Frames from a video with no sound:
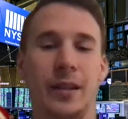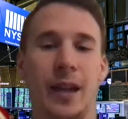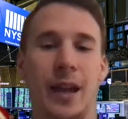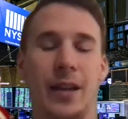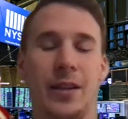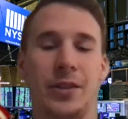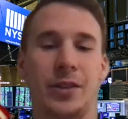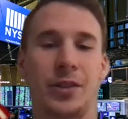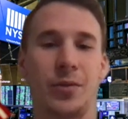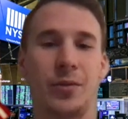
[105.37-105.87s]

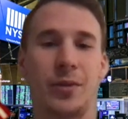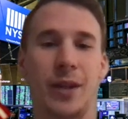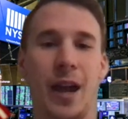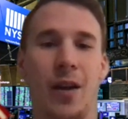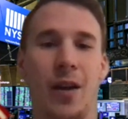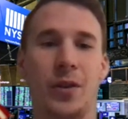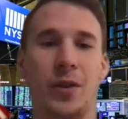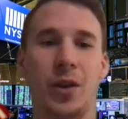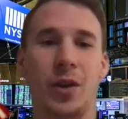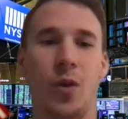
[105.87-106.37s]
And so
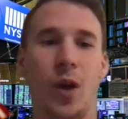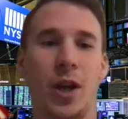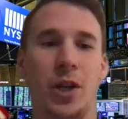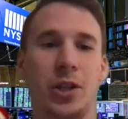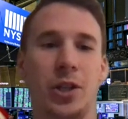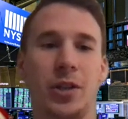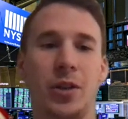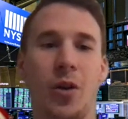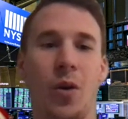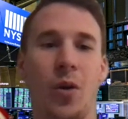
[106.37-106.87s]
now the
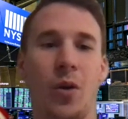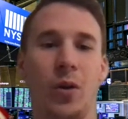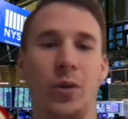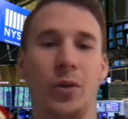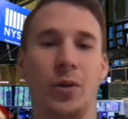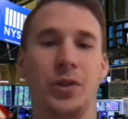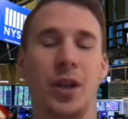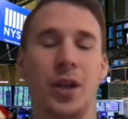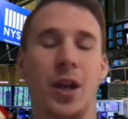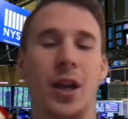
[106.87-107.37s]
question
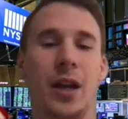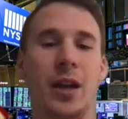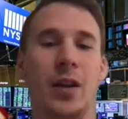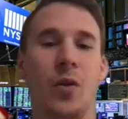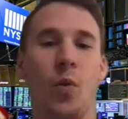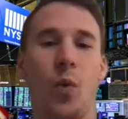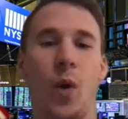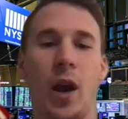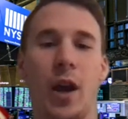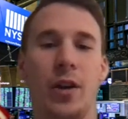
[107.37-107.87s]
holds,
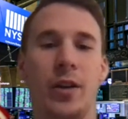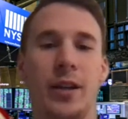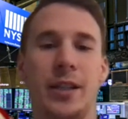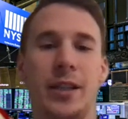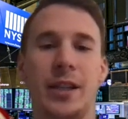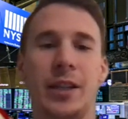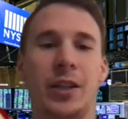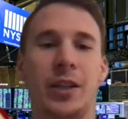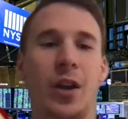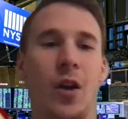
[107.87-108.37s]
where does
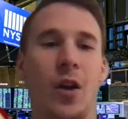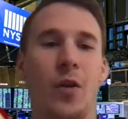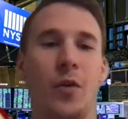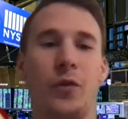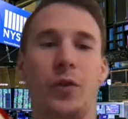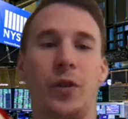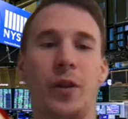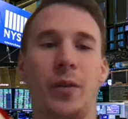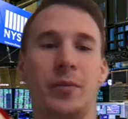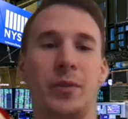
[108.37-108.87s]
it go
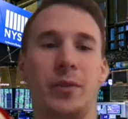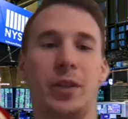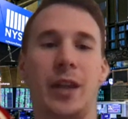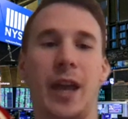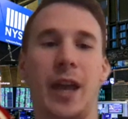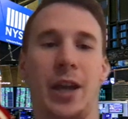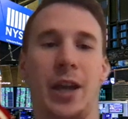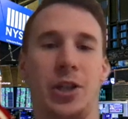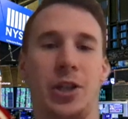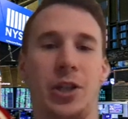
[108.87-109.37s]
from
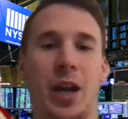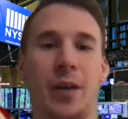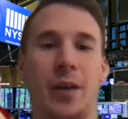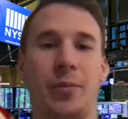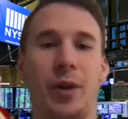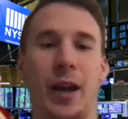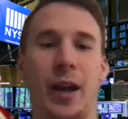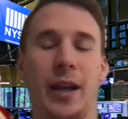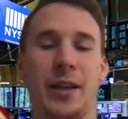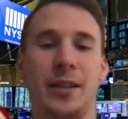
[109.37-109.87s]
today's share
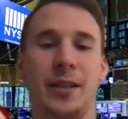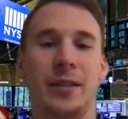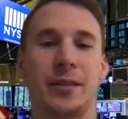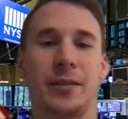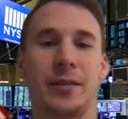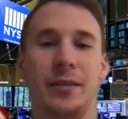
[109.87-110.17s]
price?